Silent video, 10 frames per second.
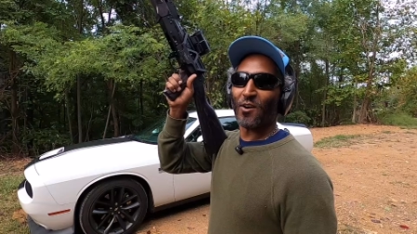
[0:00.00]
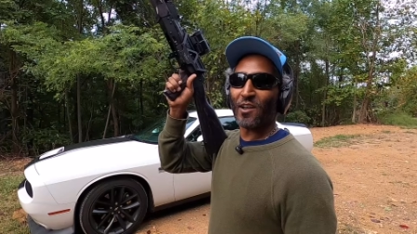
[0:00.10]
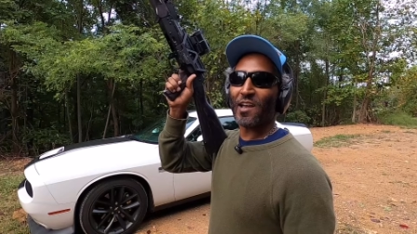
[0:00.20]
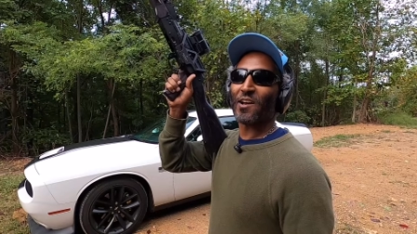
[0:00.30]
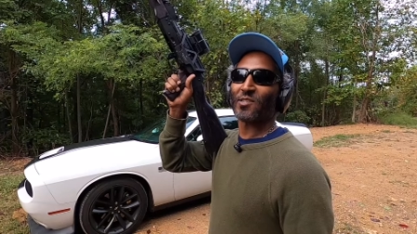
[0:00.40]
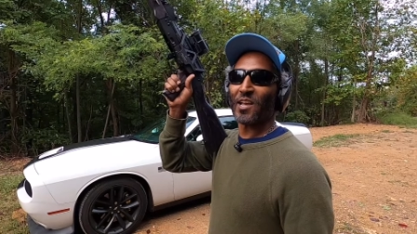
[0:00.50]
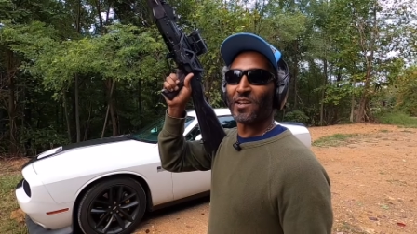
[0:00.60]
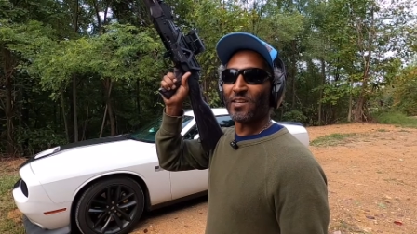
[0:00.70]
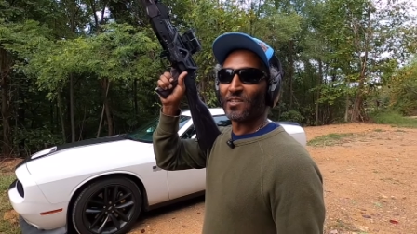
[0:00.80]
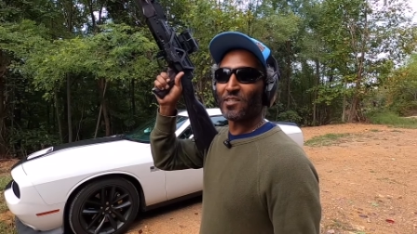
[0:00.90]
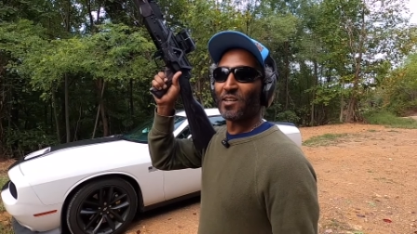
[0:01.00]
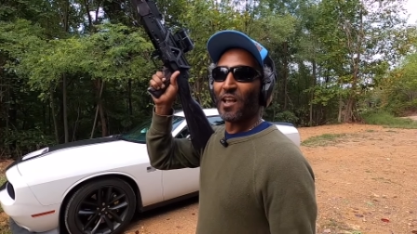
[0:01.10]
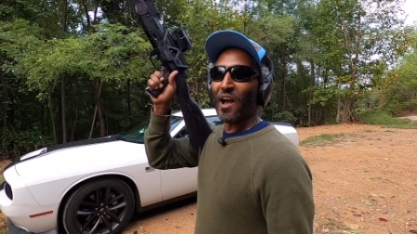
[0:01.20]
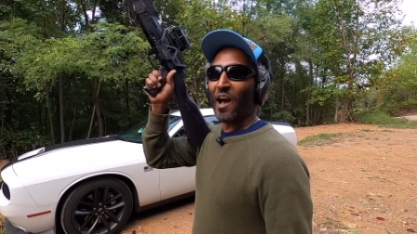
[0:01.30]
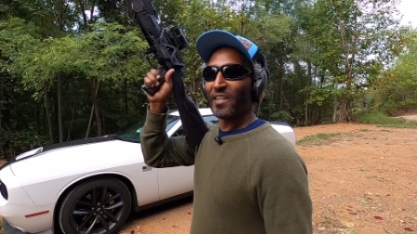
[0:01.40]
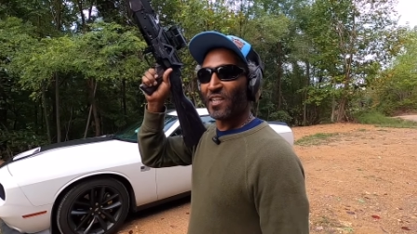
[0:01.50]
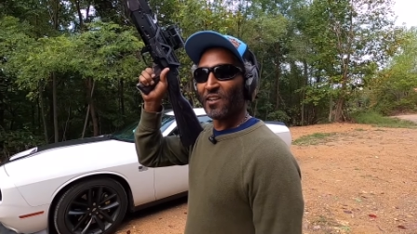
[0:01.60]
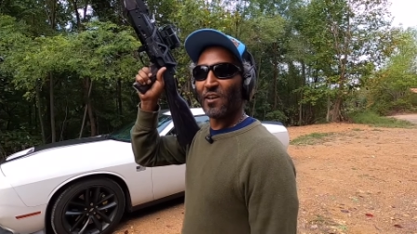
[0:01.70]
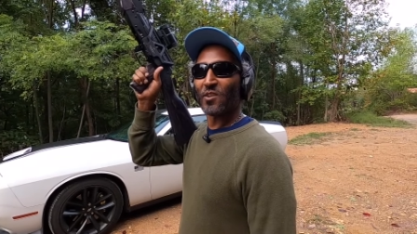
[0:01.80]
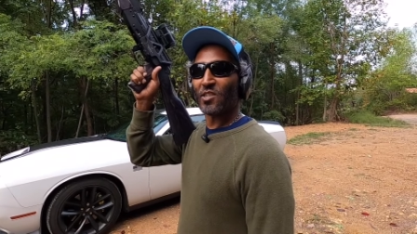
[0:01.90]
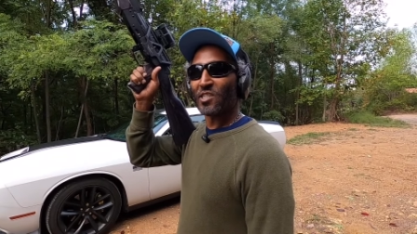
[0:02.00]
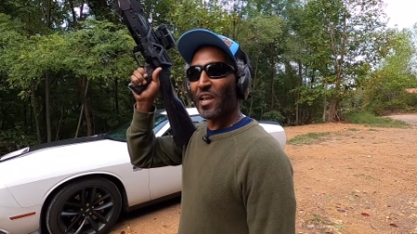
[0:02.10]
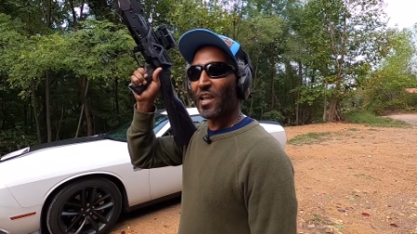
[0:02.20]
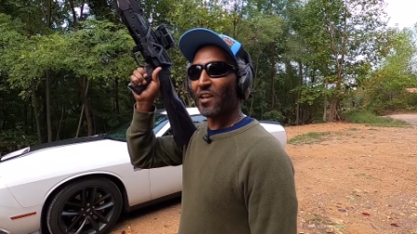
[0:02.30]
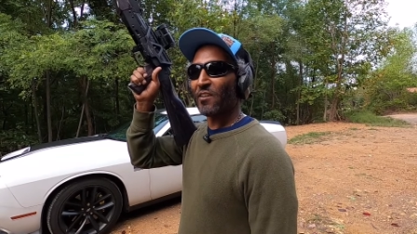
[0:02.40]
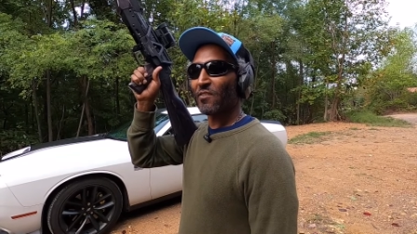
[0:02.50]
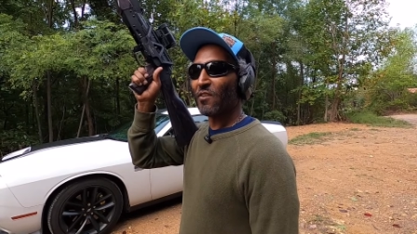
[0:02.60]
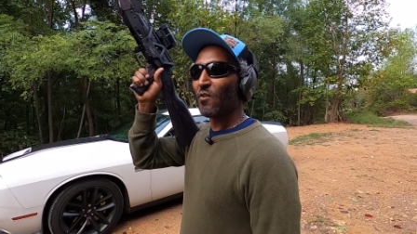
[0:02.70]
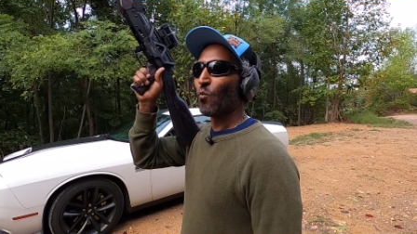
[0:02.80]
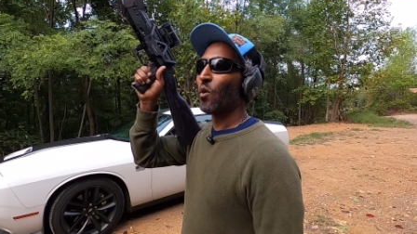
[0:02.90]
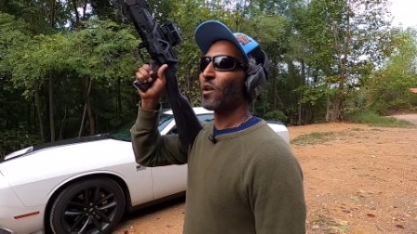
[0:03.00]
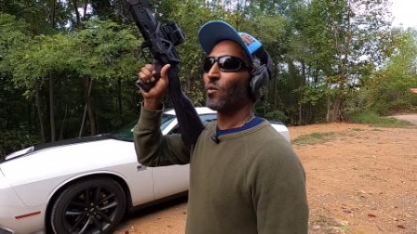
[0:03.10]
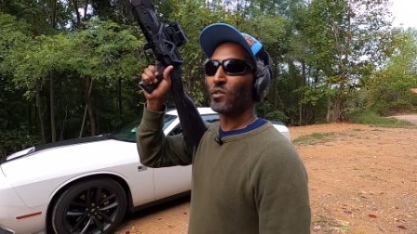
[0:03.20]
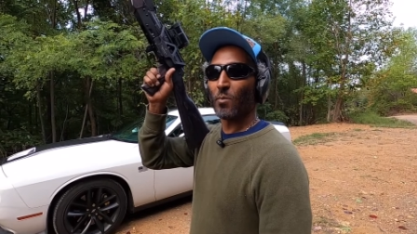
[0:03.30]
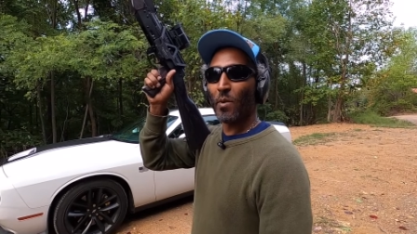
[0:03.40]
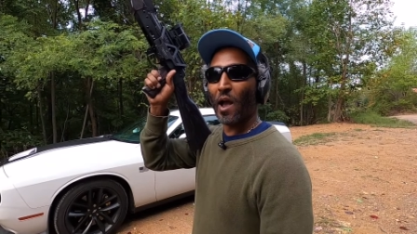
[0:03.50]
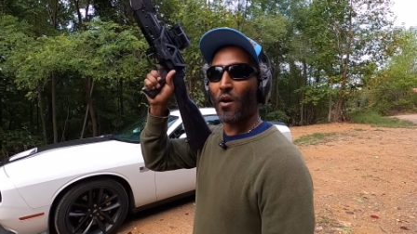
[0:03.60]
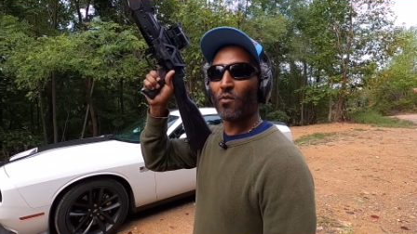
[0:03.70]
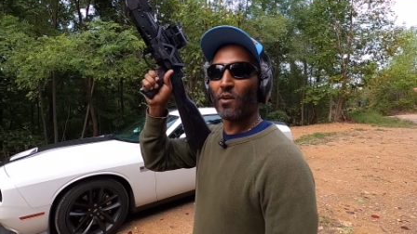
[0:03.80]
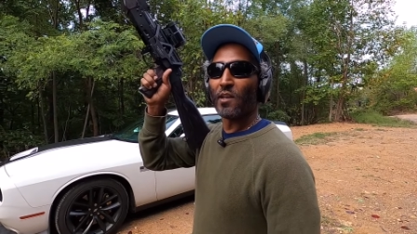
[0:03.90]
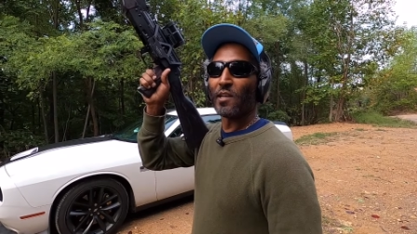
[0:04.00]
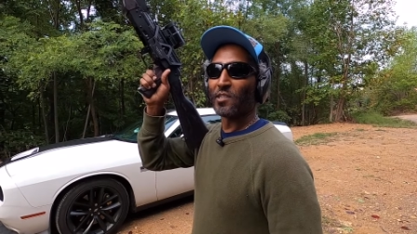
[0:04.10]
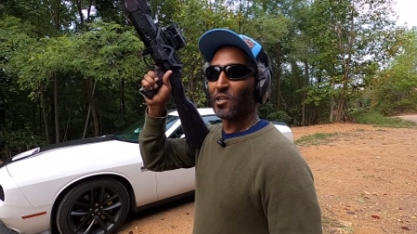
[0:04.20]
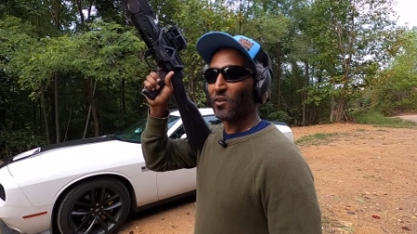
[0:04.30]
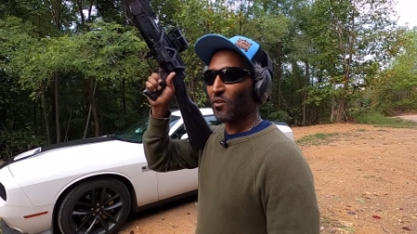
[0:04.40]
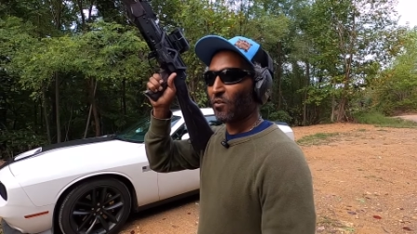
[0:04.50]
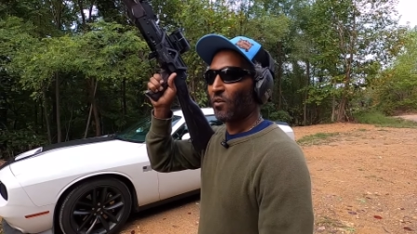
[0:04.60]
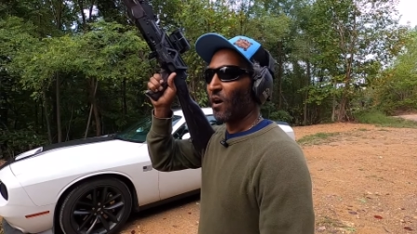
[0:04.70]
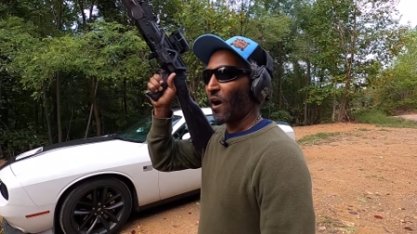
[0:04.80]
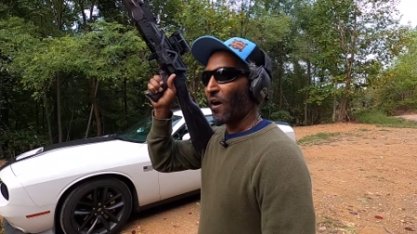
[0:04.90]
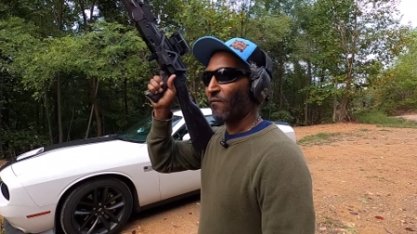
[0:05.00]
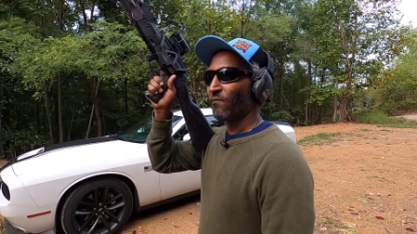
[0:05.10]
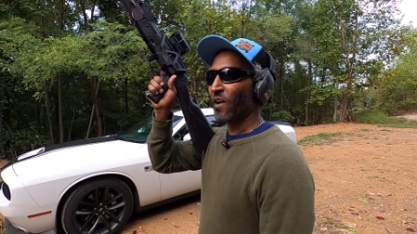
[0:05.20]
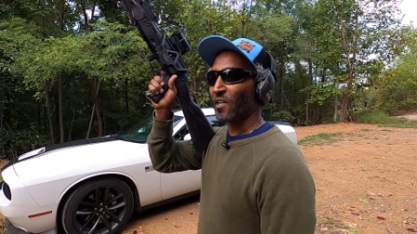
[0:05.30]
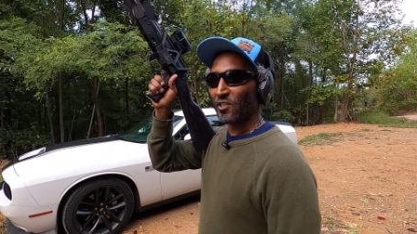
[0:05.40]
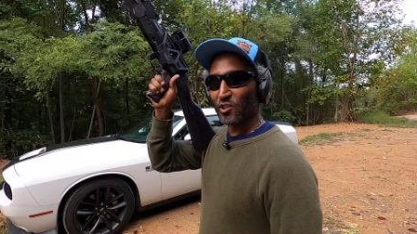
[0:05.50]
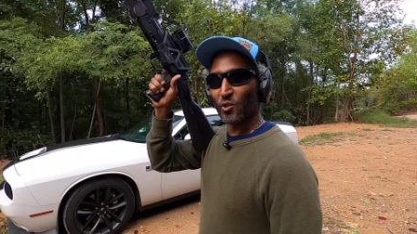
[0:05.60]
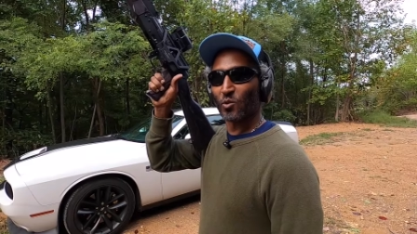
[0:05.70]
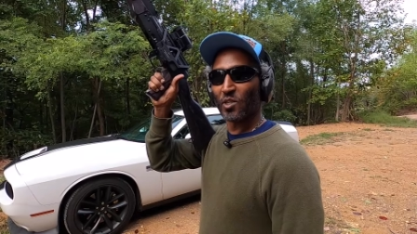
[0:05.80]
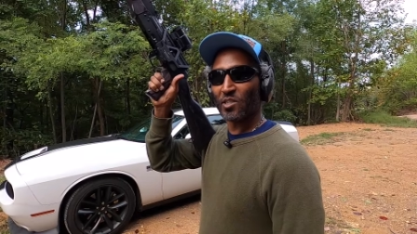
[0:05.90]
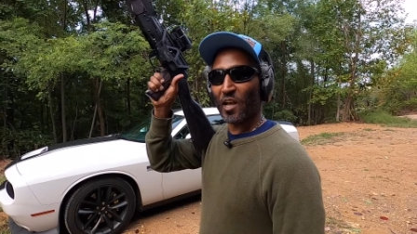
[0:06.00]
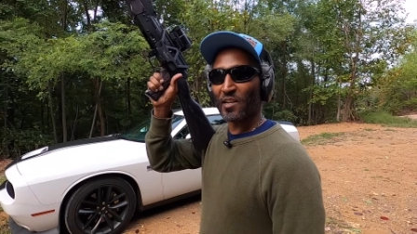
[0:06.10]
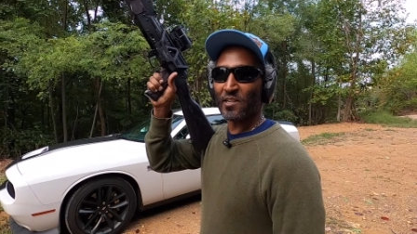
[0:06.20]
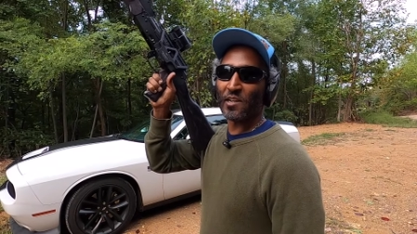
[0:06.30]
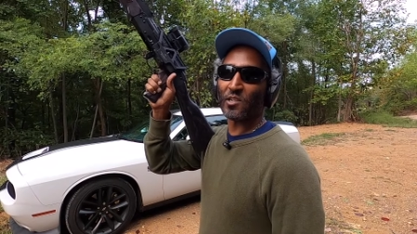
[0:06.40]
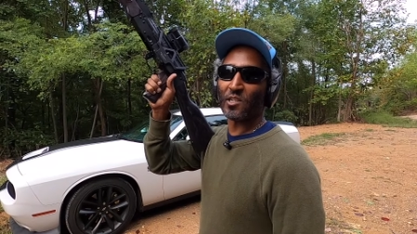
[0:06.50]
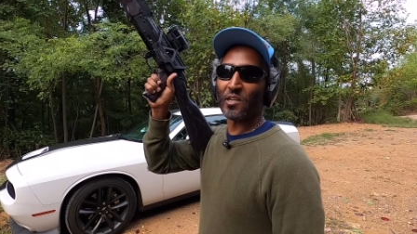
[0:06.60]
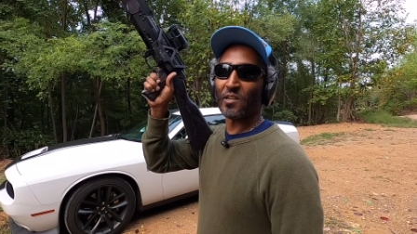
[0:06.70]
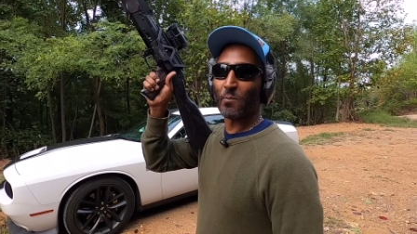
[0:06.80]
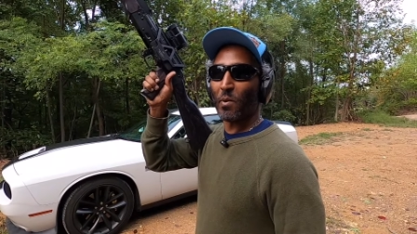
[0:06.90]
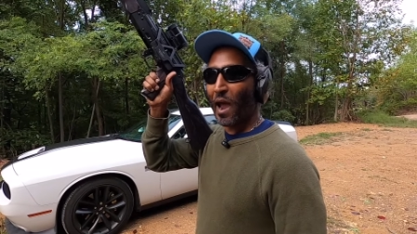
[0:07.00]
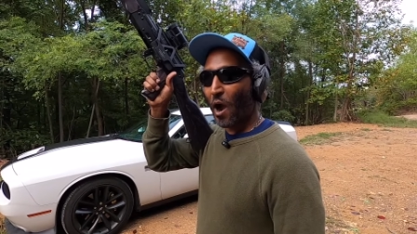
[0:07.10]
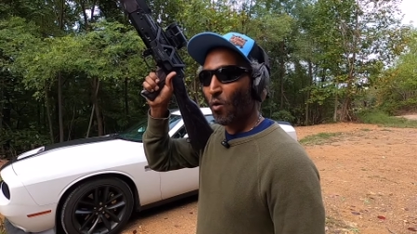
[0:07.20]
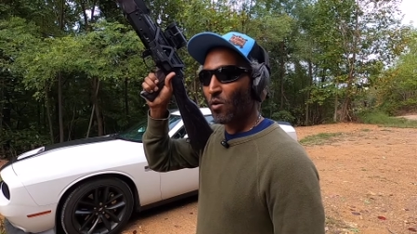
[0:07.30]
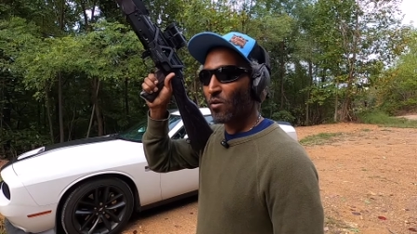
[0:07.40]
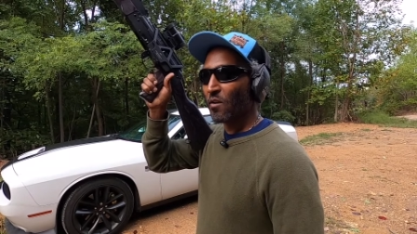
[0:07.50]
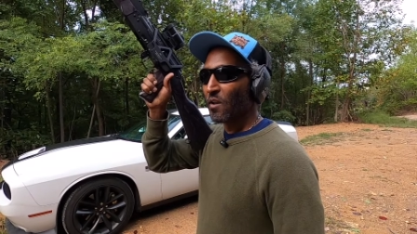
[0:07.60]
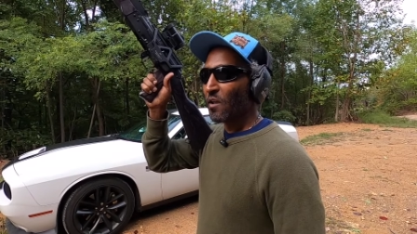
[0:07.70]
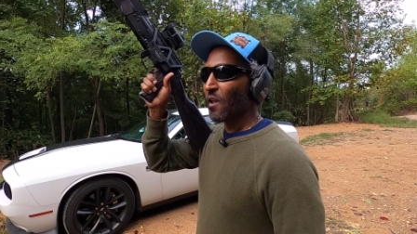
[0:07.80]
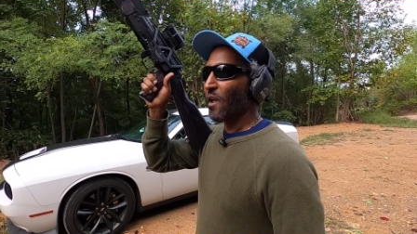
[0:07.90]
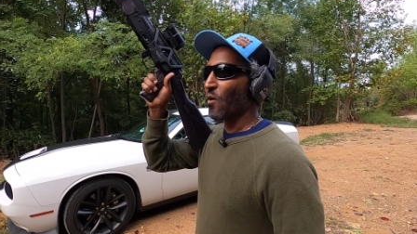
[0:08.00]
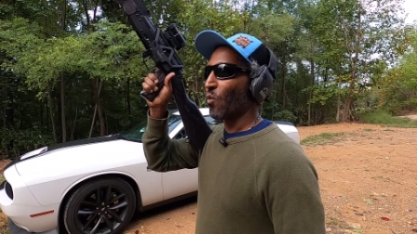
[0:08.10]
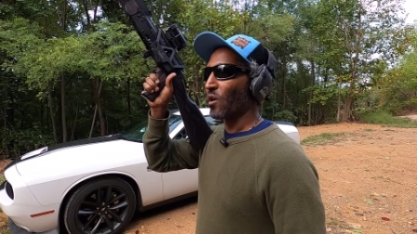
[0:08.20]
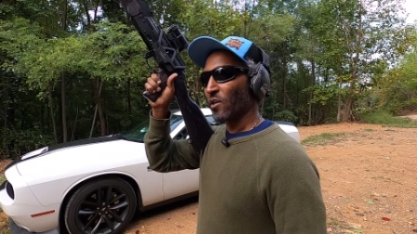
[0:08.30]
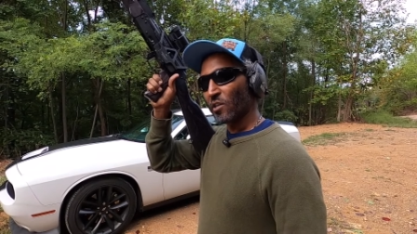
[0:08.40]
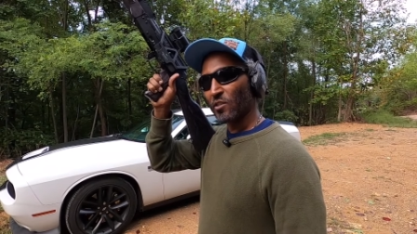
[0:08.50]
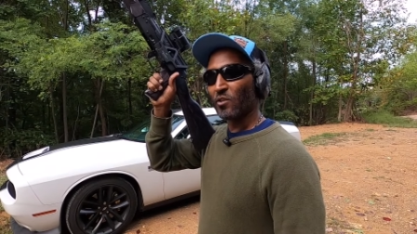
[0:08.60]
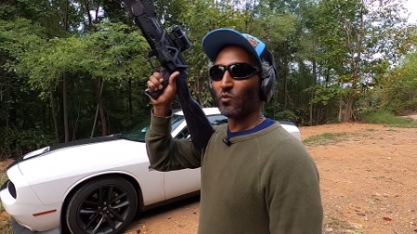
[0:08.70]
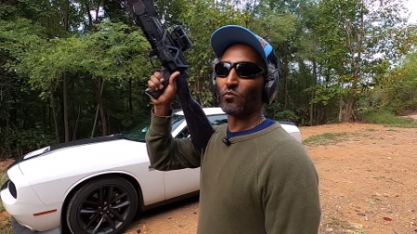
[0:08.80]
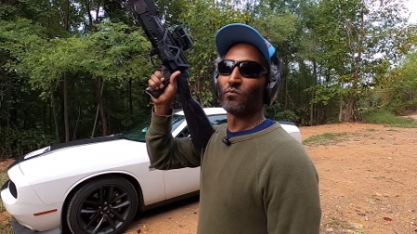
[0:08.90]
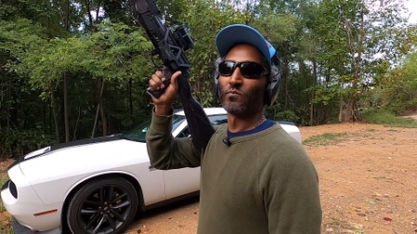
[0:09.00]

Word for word: Okay, I'll say this. I didn't understand what it was about until I got to shoot this, I didn't understand it. the power yeah. and what it could do.